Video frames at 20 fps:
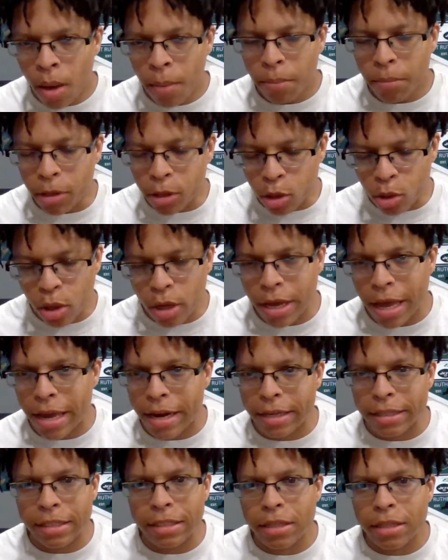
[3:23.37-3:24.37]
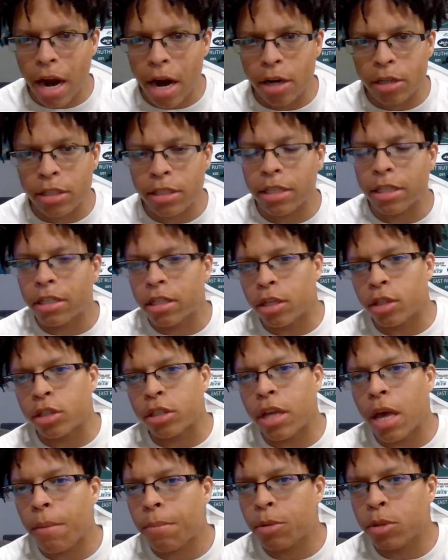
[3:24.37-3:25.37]
but you look at his entire six year
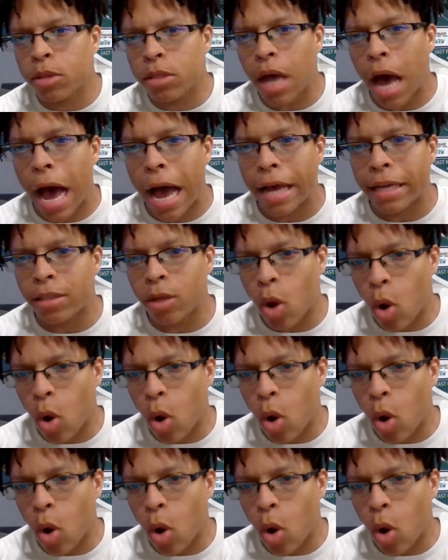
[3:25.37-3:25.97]
sample size,